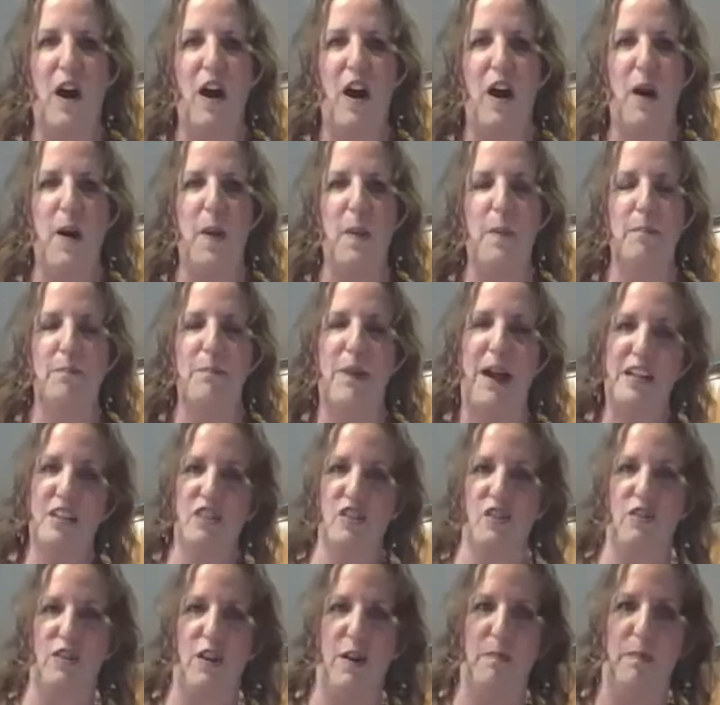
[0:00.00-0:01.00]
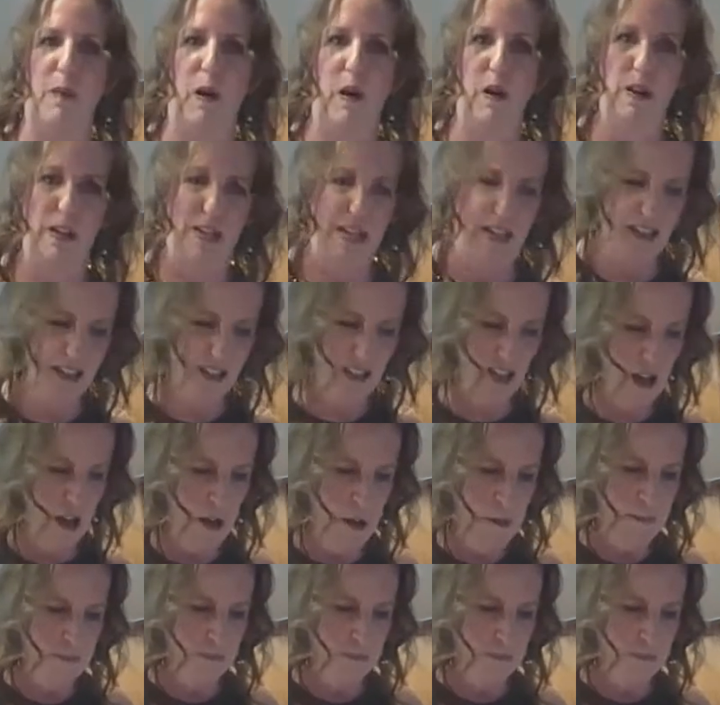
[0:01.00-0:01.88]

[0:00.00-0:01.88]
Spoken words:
bachelorette parties.